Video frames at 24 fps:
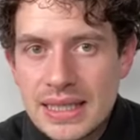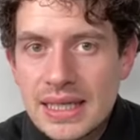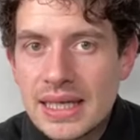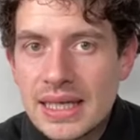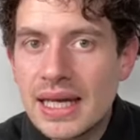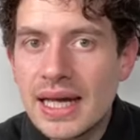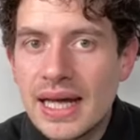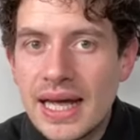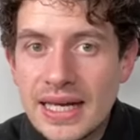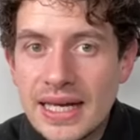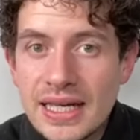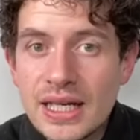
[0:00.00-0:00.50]

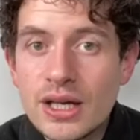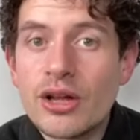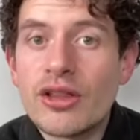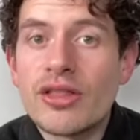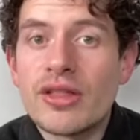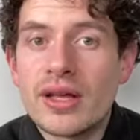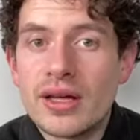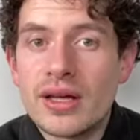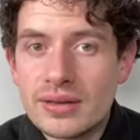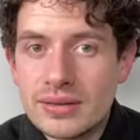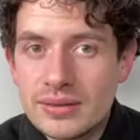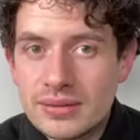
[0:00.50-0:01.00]
Any
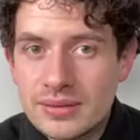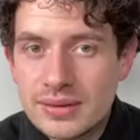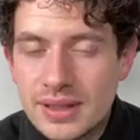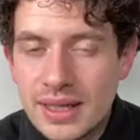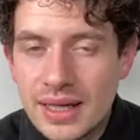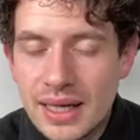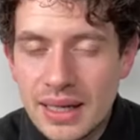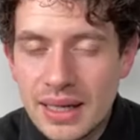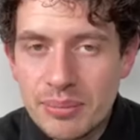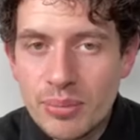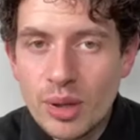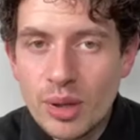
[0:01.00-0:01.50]
other
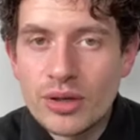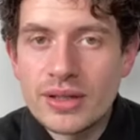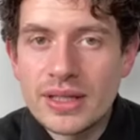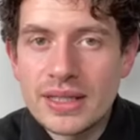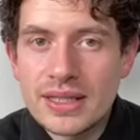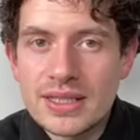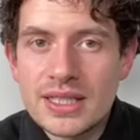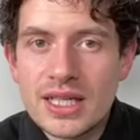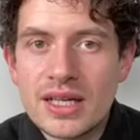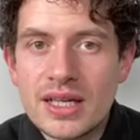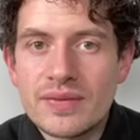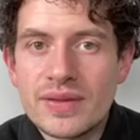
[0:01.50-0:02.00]
bonding
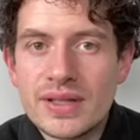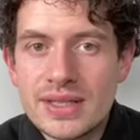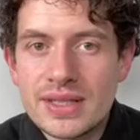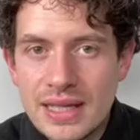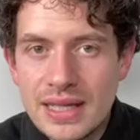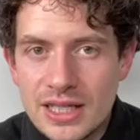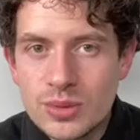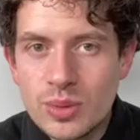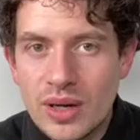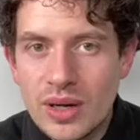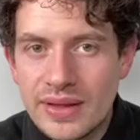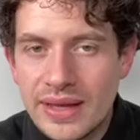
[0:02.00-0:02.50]
service.
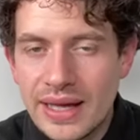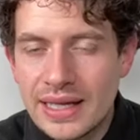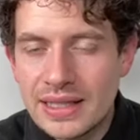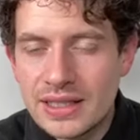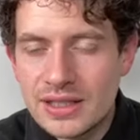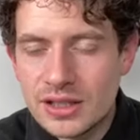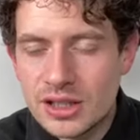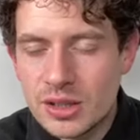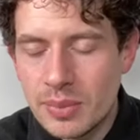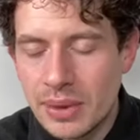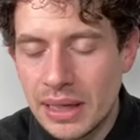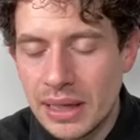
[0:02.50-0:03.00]
That's why they had
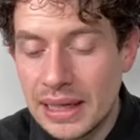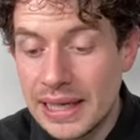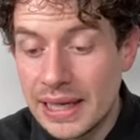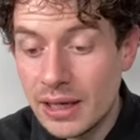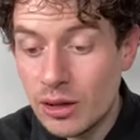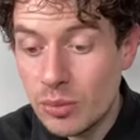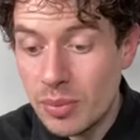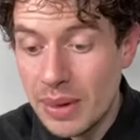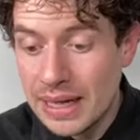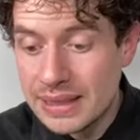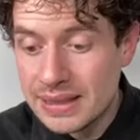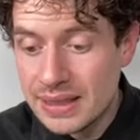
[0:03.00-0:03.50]
such a big
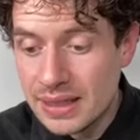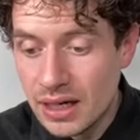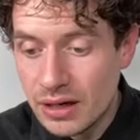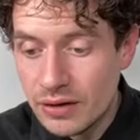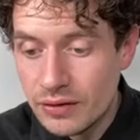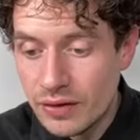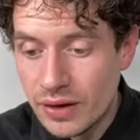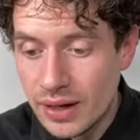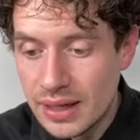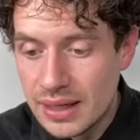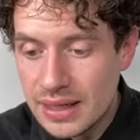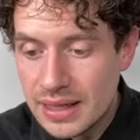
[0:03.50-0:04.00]
legal battle
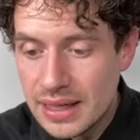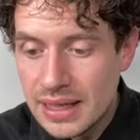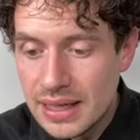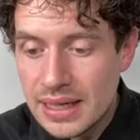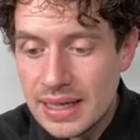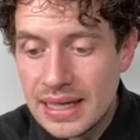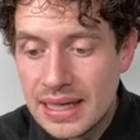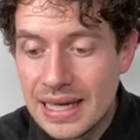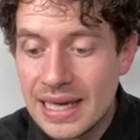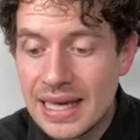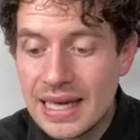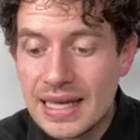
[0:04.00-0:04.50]
over it.
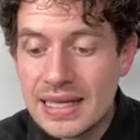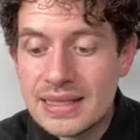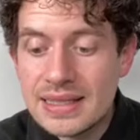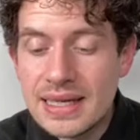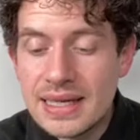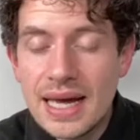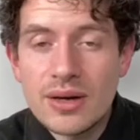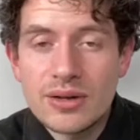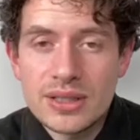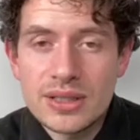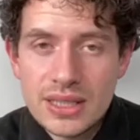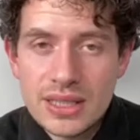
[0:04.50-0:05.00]
It is
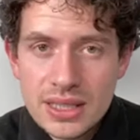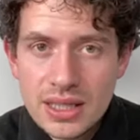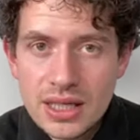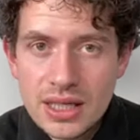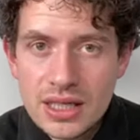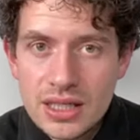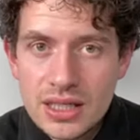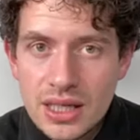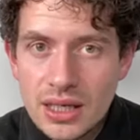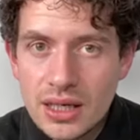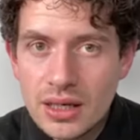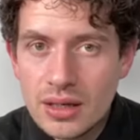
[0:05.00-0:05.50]
now
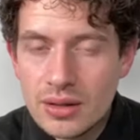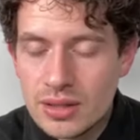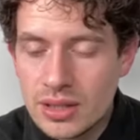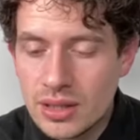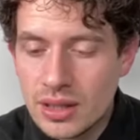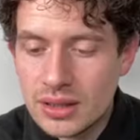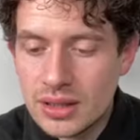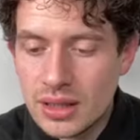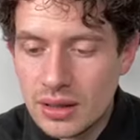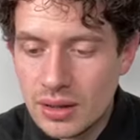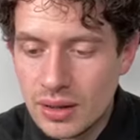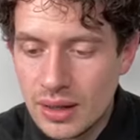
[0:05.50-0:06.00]
discontinued, so
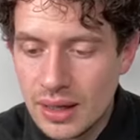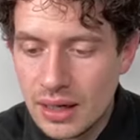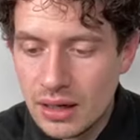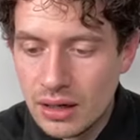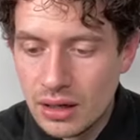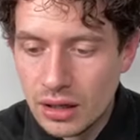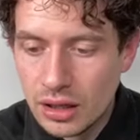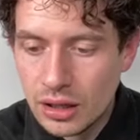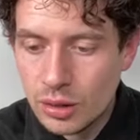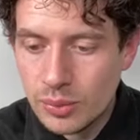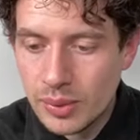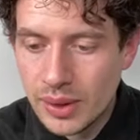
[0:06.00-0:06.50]
I don't know how
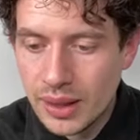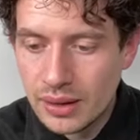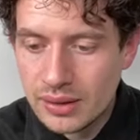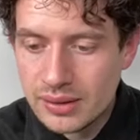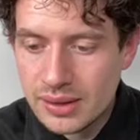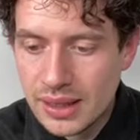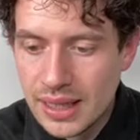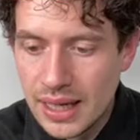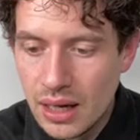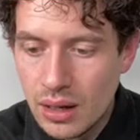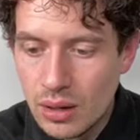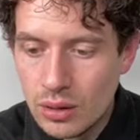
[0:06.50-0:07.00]
long you'll be able
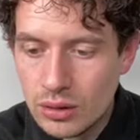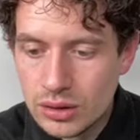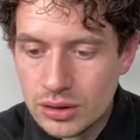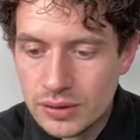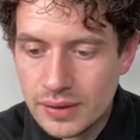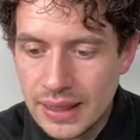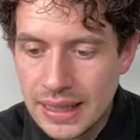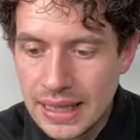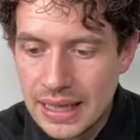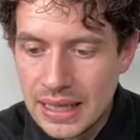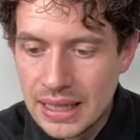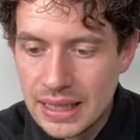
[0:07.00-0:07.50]
to get hold of
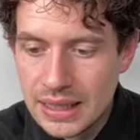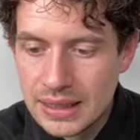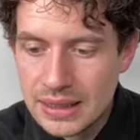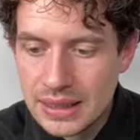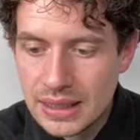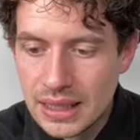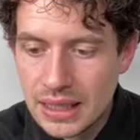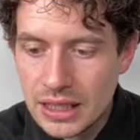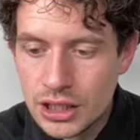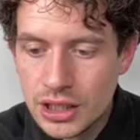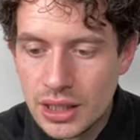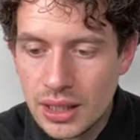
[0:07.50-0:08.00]
it in
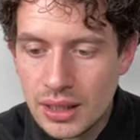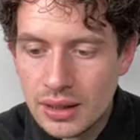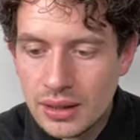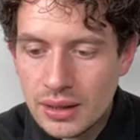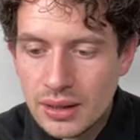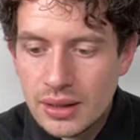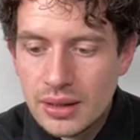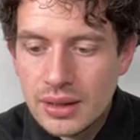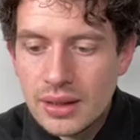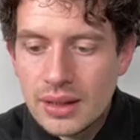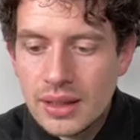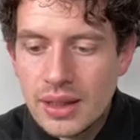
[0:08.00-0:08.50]
Indonesia,
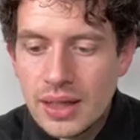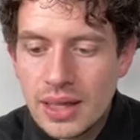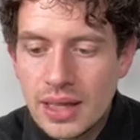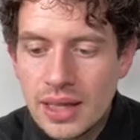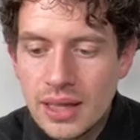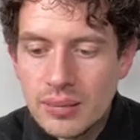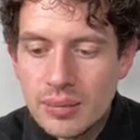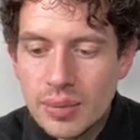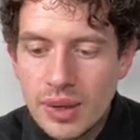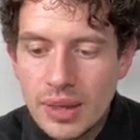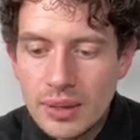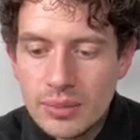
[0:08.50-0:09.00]

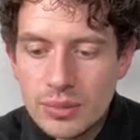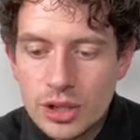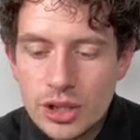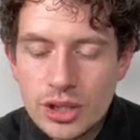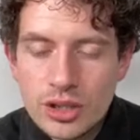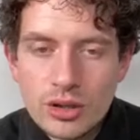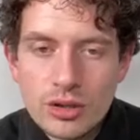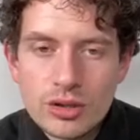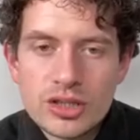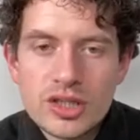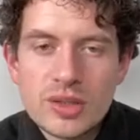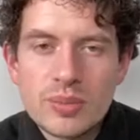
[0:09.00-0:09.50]
but I'm
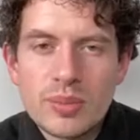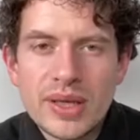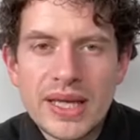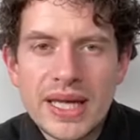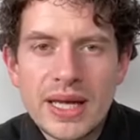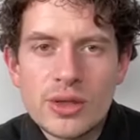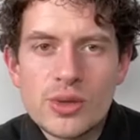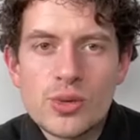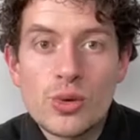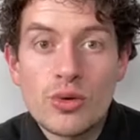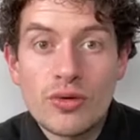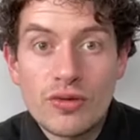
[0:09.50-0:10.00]
sure somebody
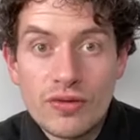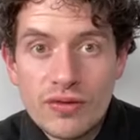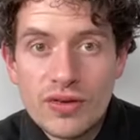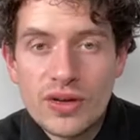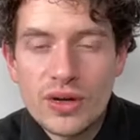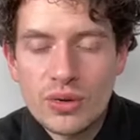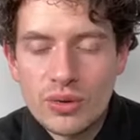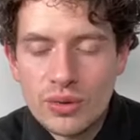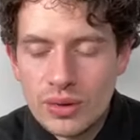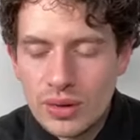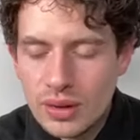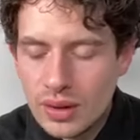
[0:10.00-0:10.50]
else will
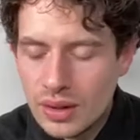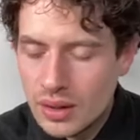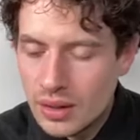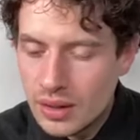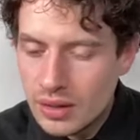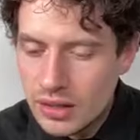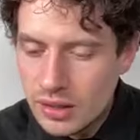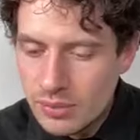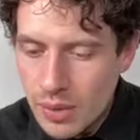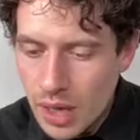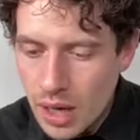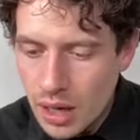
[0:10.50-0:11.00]
fill
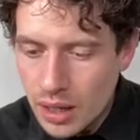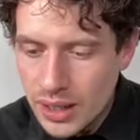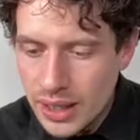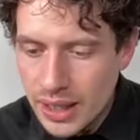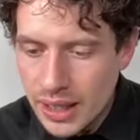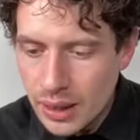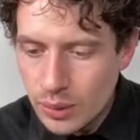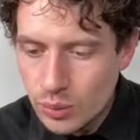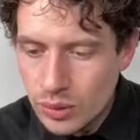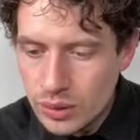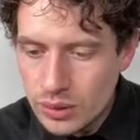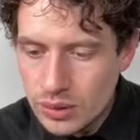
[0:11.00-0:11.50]
the
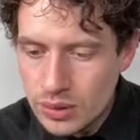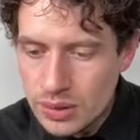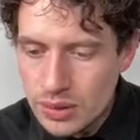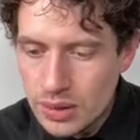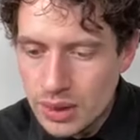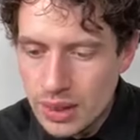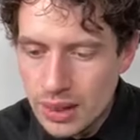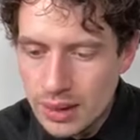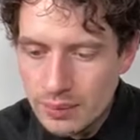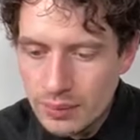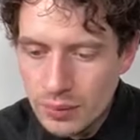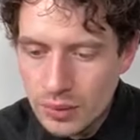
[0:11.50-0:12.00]
market
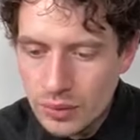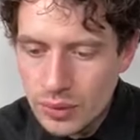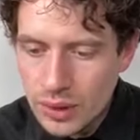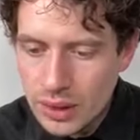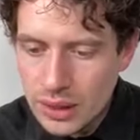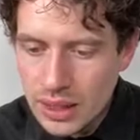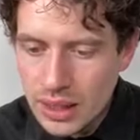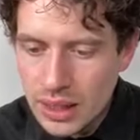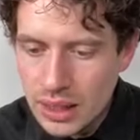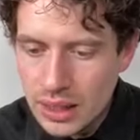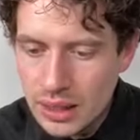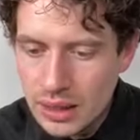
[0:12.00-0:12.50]
once
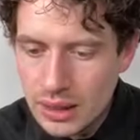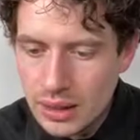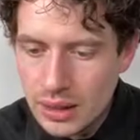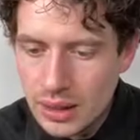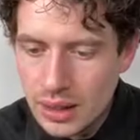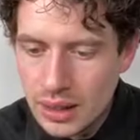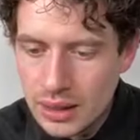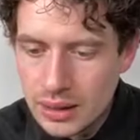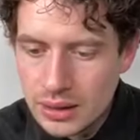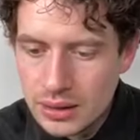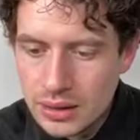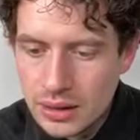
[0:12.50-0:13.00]
Redken
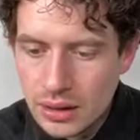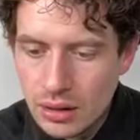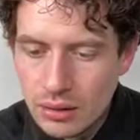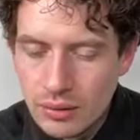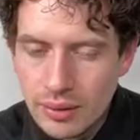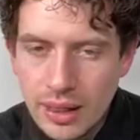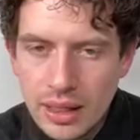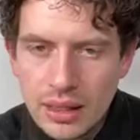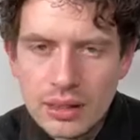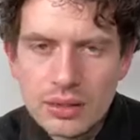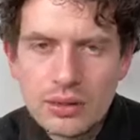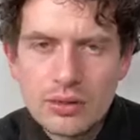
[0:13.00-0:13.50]
and
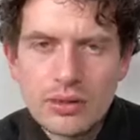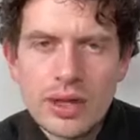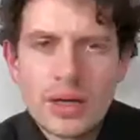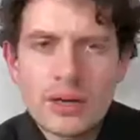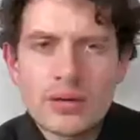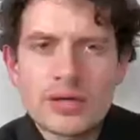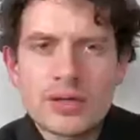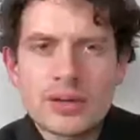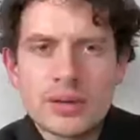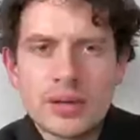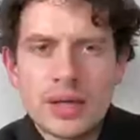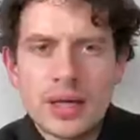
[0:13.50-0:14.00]
L'Oreal and all
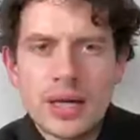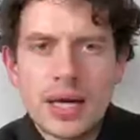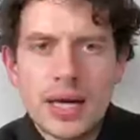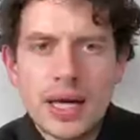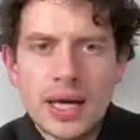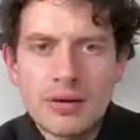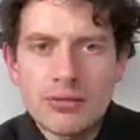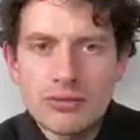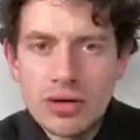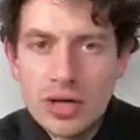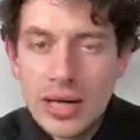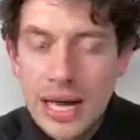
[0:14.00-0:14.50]
those
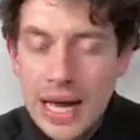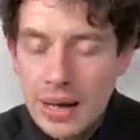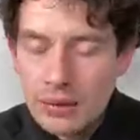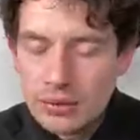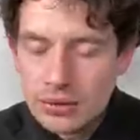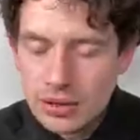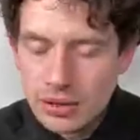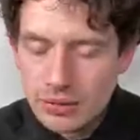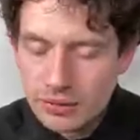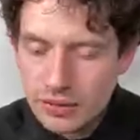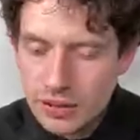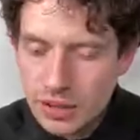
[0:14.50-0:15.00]
run
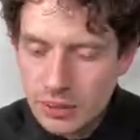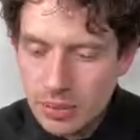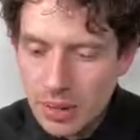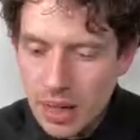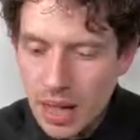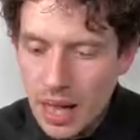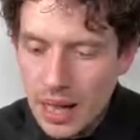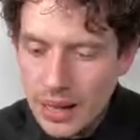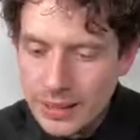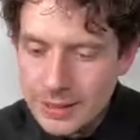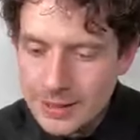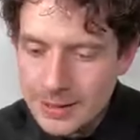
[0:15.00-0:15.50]
out of
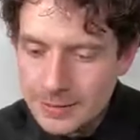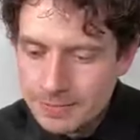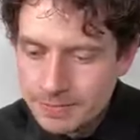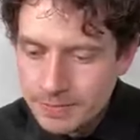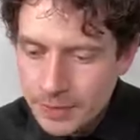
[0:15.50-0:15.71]
supplies.